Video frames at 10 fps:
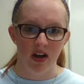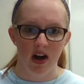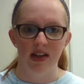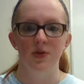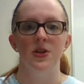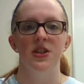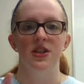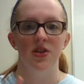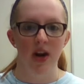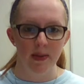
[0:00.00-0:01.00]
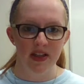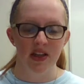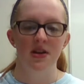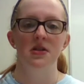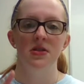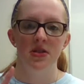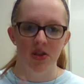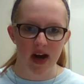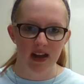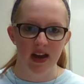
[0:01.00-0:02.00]
cost, which is direct materials,
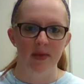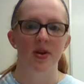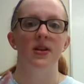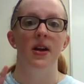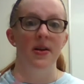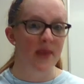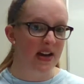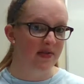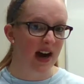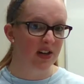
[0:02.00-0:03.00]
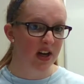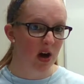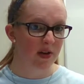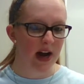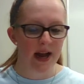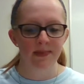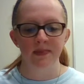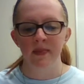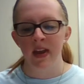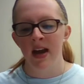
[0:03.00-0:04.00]
direct labor, and manufacturing overhead.
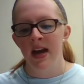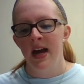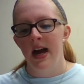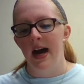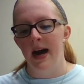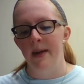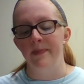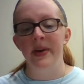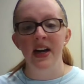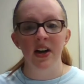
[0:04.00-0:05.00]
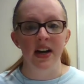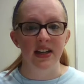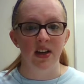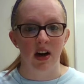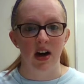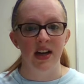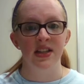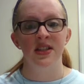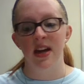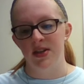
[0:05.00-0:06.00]
Period
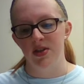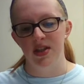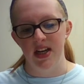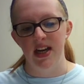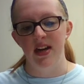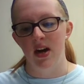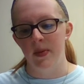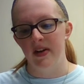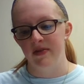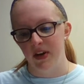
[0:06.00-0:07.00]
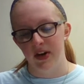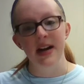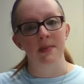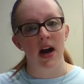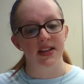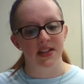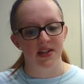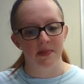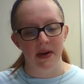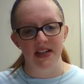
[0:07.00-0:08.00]
costs, as you'll see above the green boxes
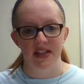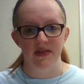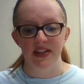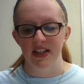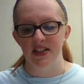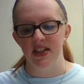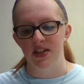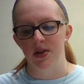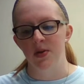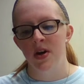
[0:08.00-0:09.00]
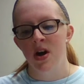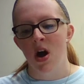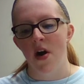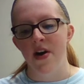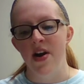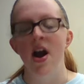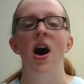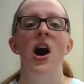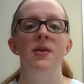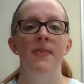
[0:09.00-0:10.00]
on page 762, are
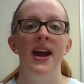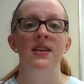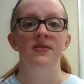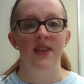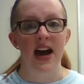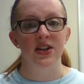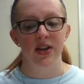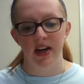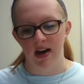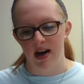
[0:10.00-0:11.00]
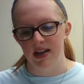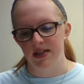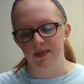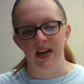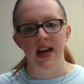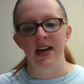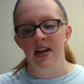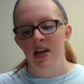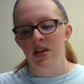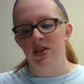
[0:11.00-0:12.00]
non-manufacturing costs, okay?
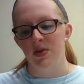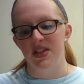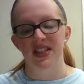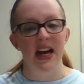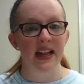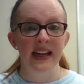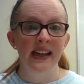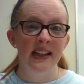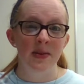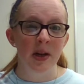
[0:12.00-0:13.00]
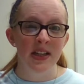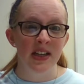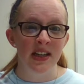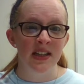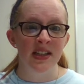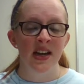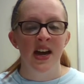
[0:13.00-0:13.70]
So selling expenses,